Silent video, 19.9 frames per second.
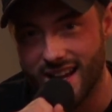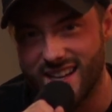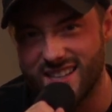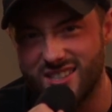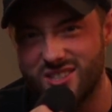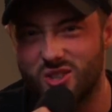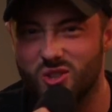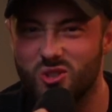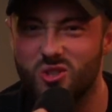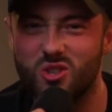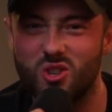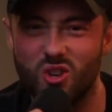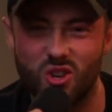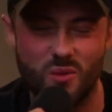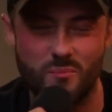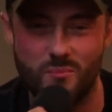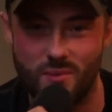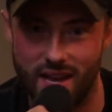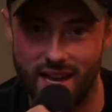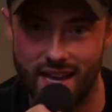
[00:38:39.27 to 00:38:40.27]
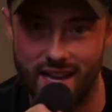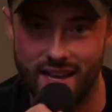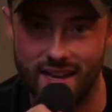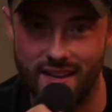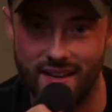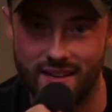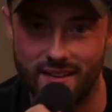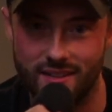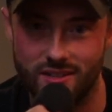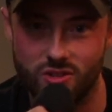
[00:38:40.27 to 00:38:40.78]
It's just going to be
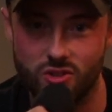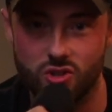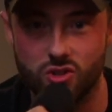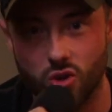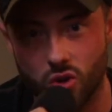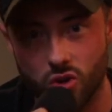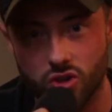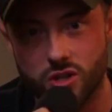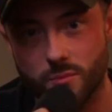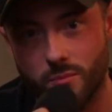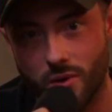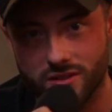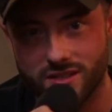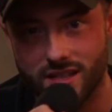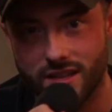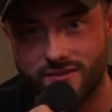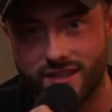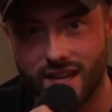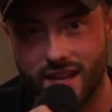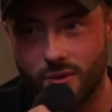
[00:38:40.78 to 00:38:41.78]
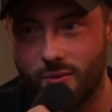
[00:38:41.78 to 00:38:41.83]
such a positive day.